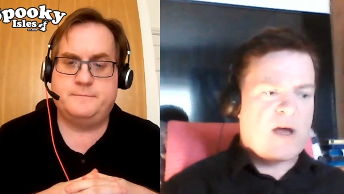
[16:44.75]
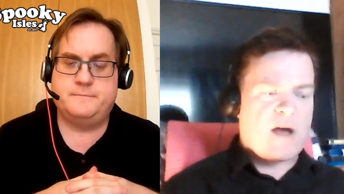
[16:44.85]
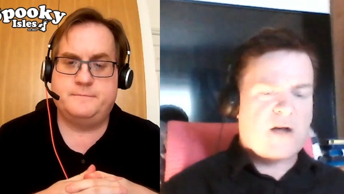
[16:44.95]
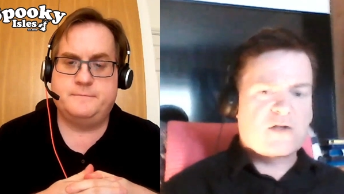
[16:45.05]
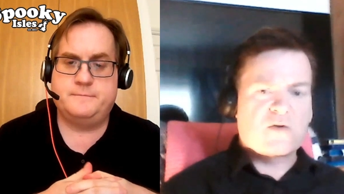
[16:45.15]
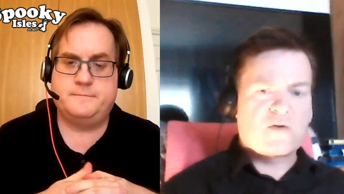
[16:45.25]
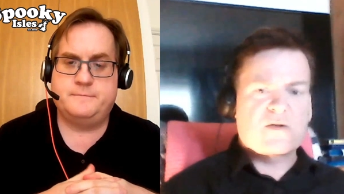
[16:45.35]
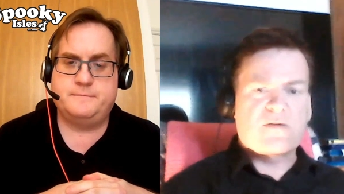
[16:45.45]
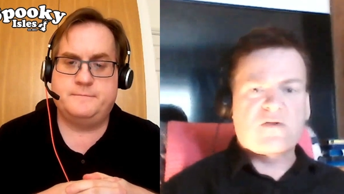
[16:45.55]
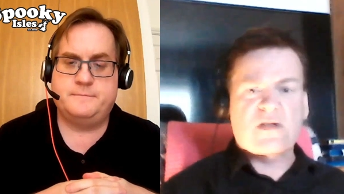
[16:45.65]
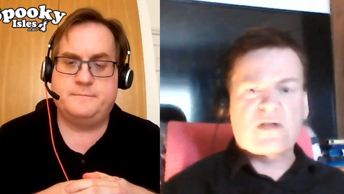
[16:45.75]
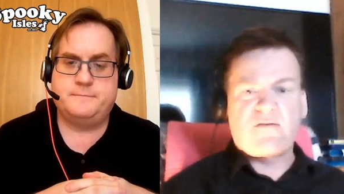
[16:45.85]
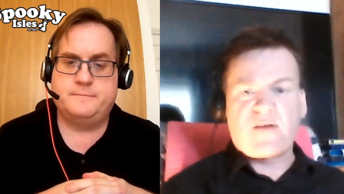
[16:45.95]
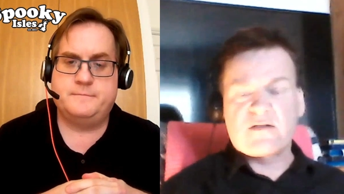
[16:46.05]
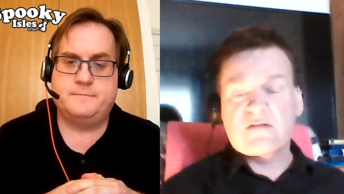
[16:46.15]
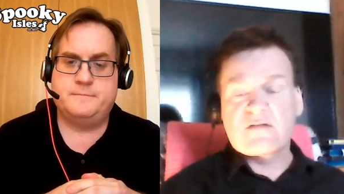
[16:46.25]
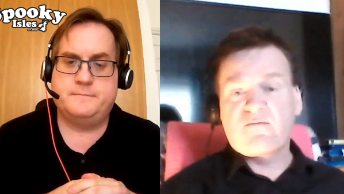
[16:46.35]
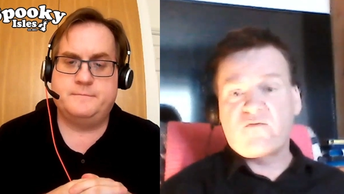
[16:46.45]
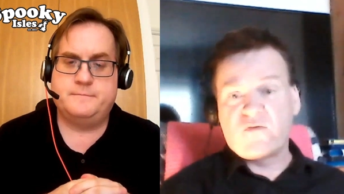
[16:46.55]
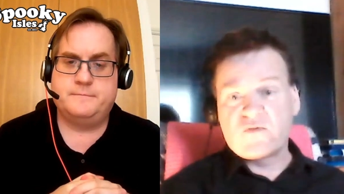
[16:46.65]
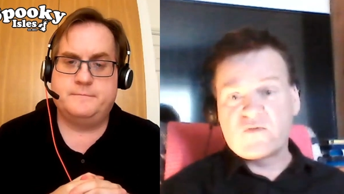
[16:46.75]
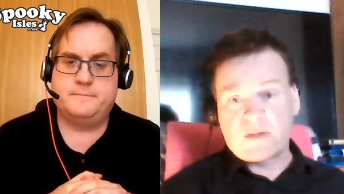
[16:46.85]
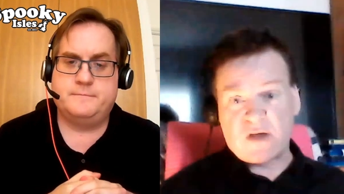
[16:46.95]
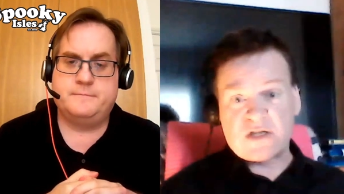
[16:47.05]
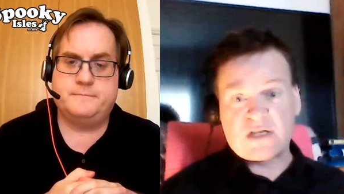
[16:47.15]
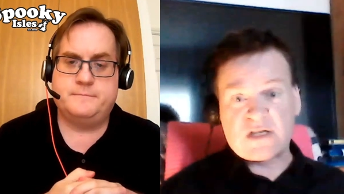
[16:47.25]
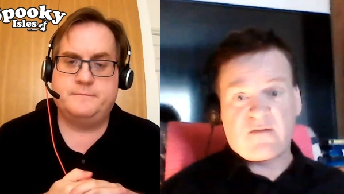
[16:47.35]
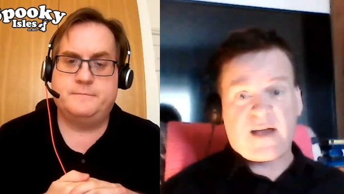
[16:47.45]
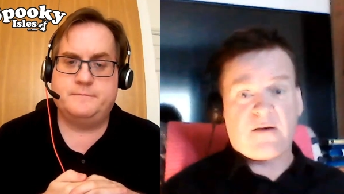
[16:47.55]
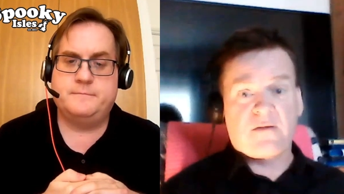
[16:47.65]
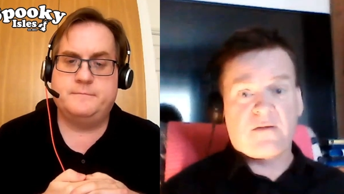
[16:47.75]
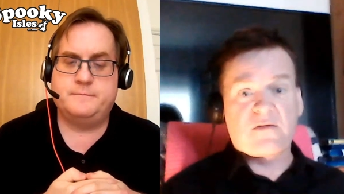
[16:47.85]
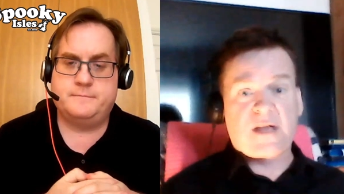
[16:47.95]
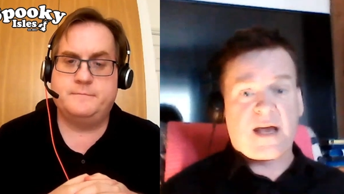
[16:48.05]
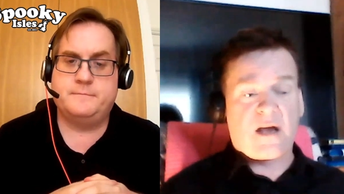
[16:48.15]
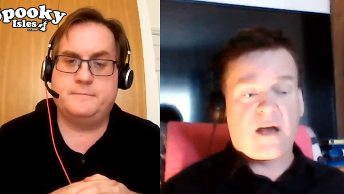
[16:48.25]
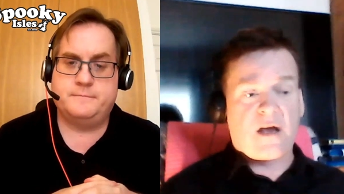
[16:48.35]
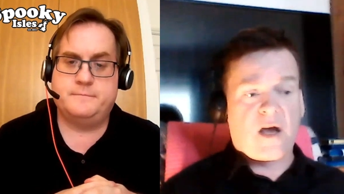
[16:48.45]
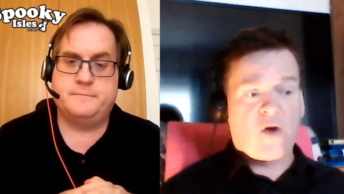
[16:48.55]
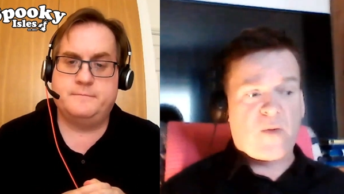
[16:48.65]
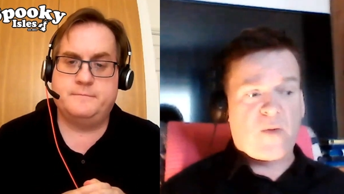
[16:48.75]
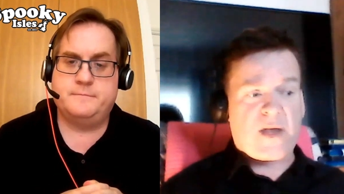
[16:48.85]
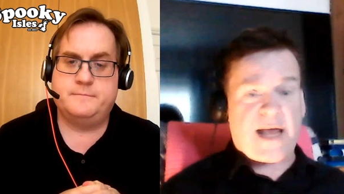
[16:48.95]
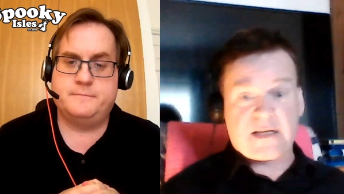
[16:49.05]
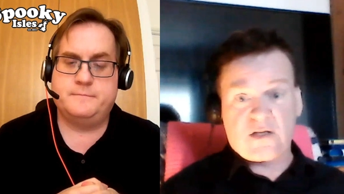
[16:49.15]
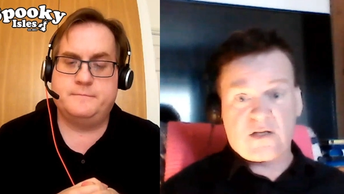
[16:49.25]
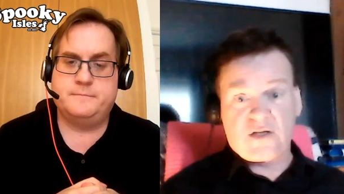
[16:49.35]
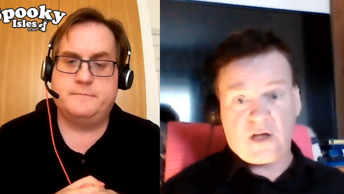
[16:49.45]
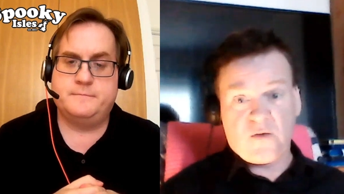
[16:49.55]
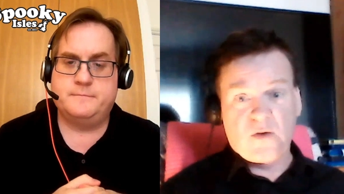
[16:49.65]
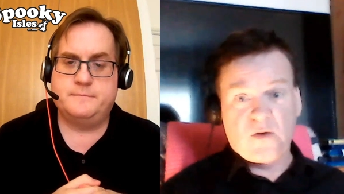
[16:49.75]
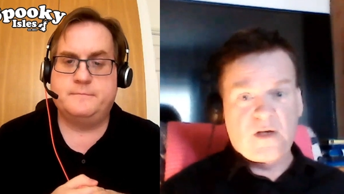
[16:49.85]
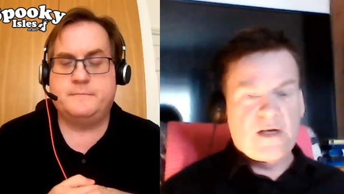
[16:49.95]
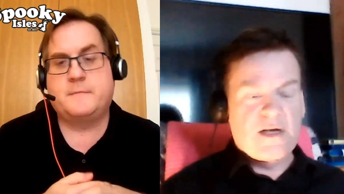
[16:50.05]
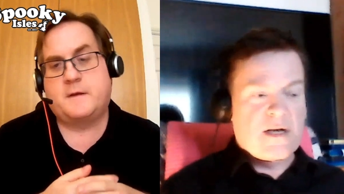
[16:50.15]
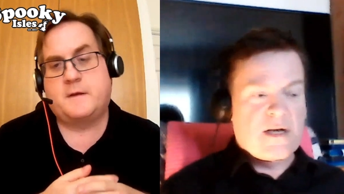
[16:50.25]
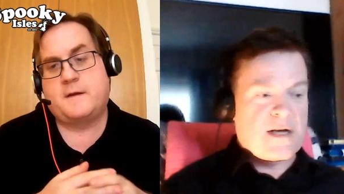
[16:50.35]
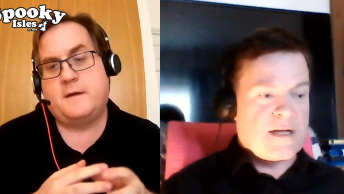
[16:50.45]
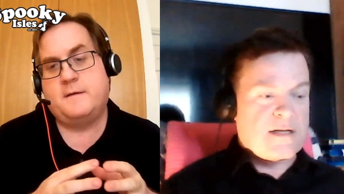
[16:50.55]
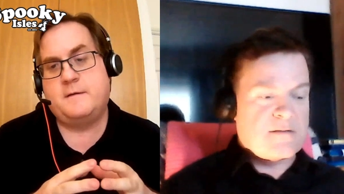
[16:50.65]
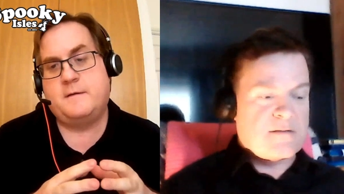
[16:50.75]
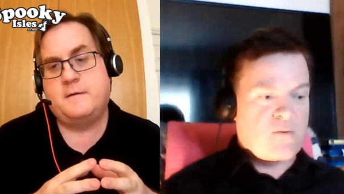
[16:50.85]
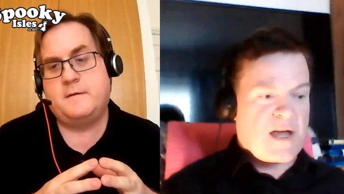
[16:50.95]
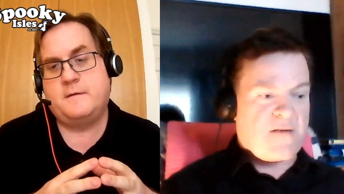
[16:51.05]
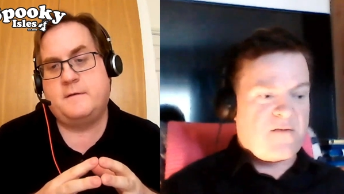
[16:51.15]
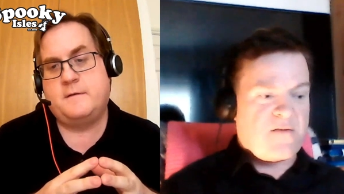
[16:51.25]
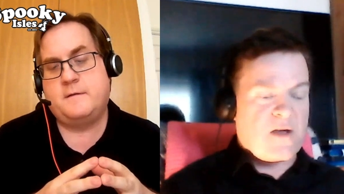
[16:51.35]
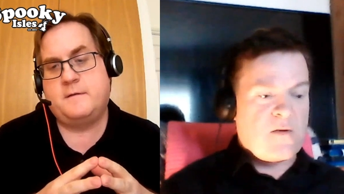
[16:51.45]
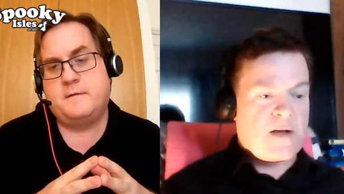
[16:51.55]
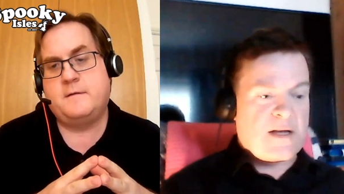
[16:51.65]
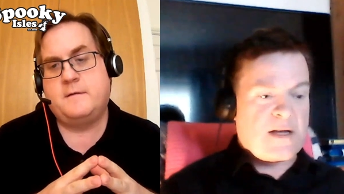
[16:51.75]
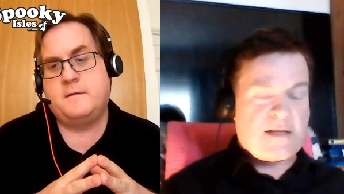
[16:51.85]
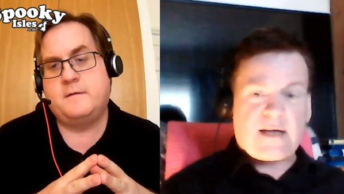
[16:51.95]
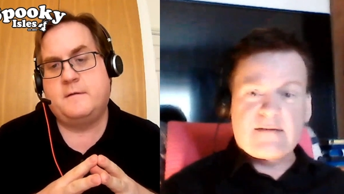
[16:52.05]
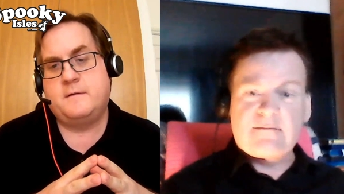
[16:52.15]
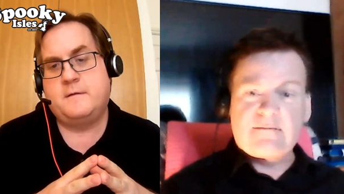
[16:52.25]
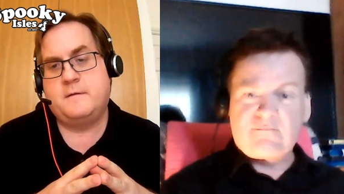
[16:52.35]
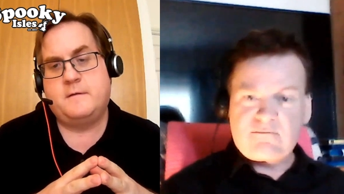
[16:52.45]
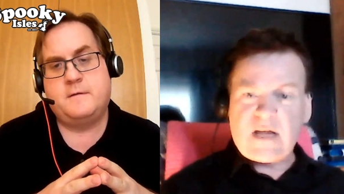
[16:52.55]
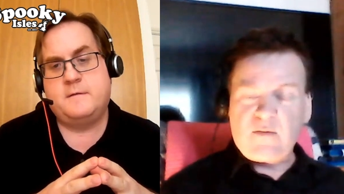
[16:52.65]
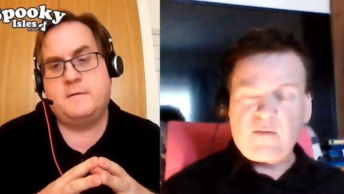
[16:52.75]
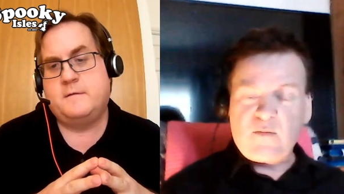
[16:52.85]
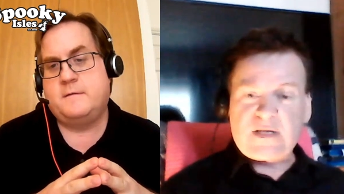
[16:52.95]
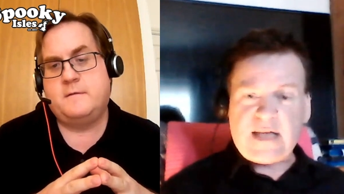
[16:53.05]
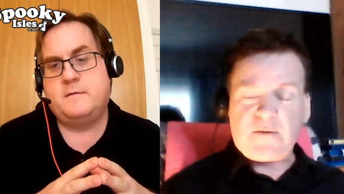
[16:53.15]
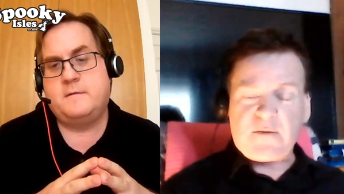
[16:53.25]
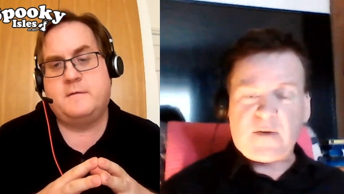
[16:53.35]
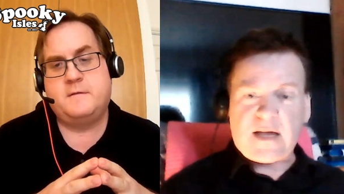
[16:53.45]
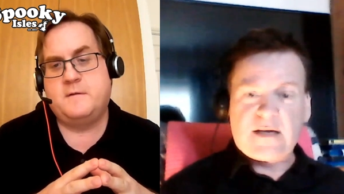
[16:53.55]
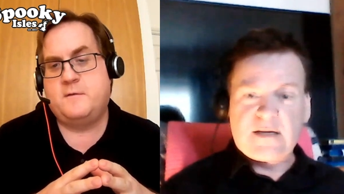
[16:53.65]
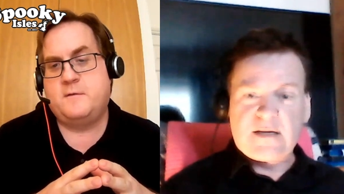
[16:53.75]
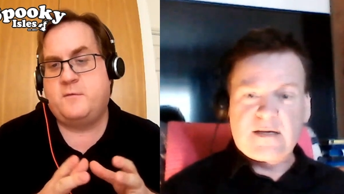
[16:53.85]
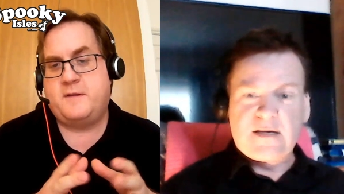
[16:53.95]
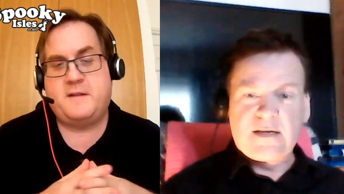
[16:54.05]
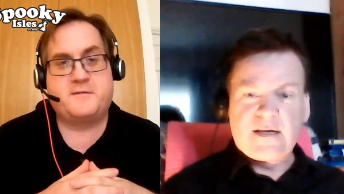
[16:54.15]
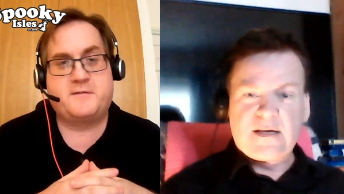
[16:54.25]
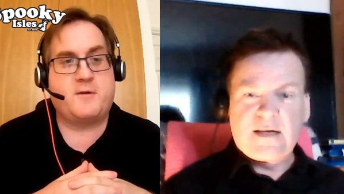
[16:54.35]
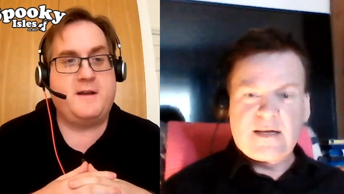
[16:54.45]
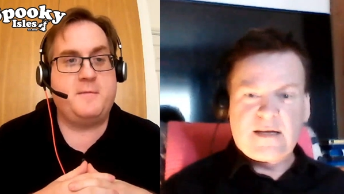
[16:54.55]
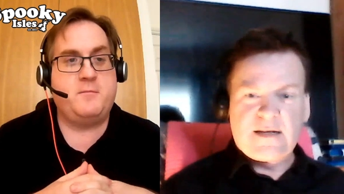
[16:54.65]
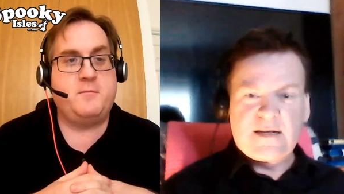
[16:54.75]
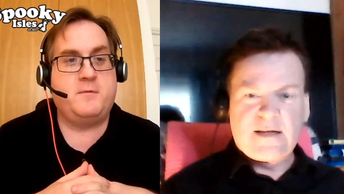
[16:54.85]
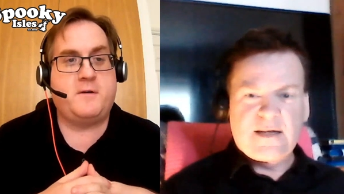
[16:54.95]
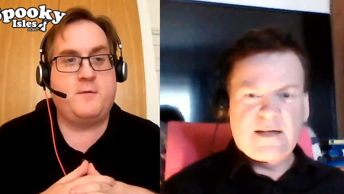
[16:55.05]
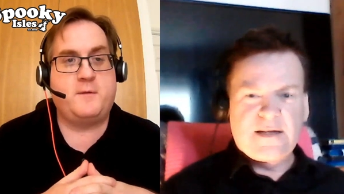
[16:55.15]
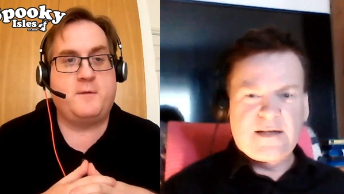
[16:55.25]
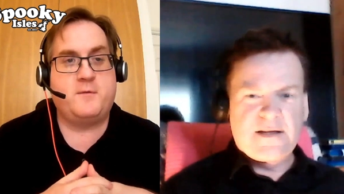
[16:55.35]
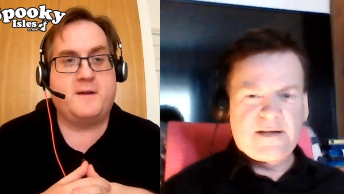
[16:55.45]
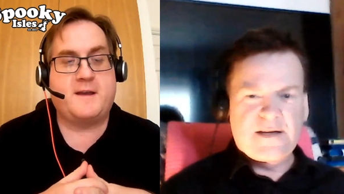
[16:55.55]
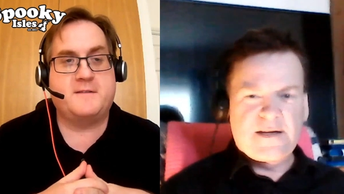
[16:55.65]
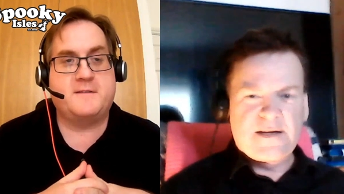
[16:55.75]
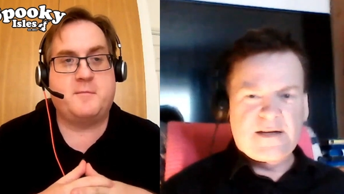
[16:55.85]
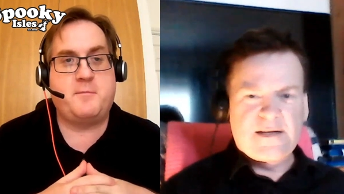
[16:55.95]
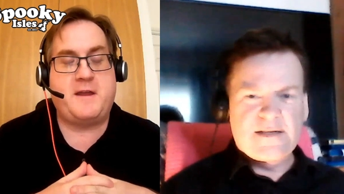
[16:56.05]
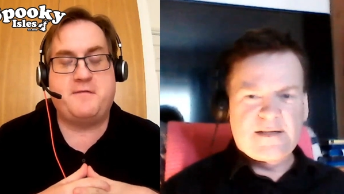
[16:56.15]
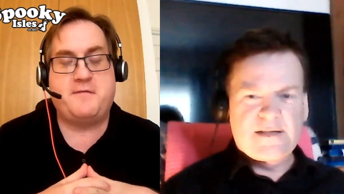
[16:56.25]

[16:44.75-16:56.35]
Speaker 1: of my articles because I found some other stuff out that I'll be adding to,
Speaker 2: okay.
Speaker 1: and what have you, and and keeping busy that way.
Speaker 2: Well, that, that's great. I mean, we'll, hopefully we'll get some of the